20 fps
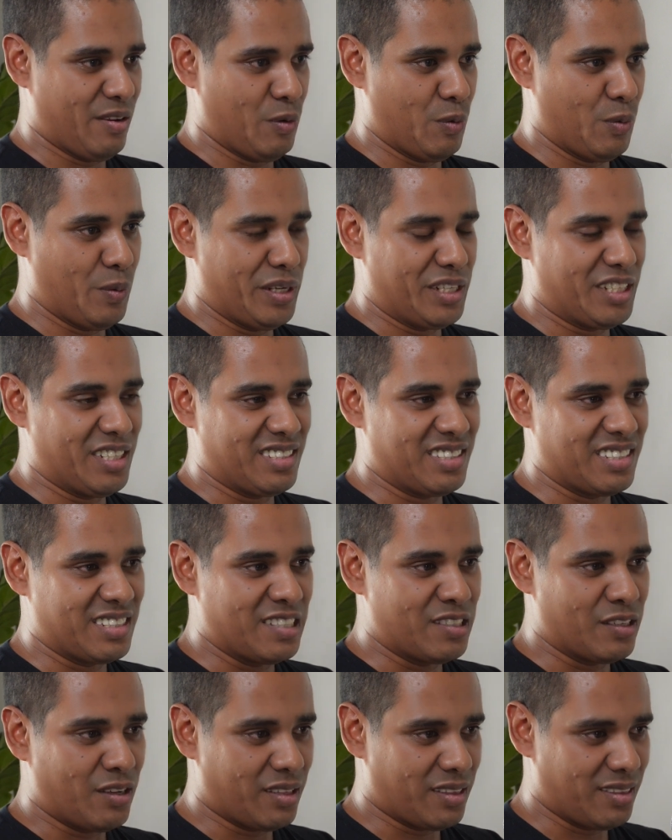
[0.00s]
which is
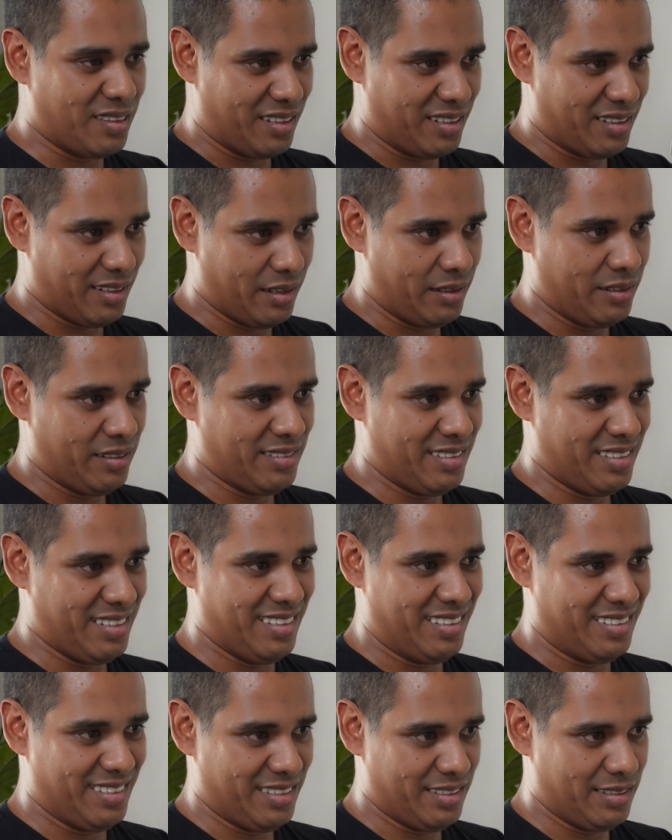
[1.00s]
not the case
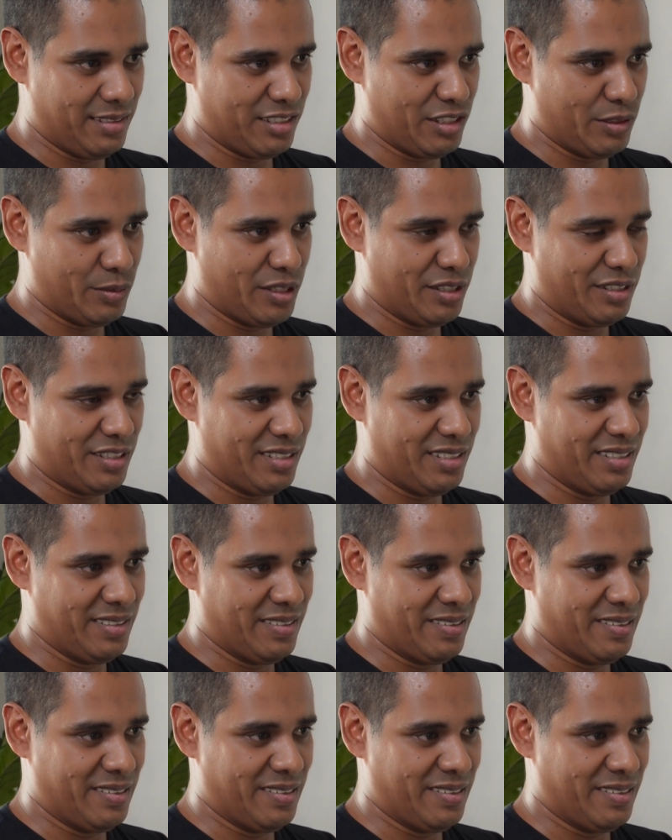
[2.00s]
in this situation.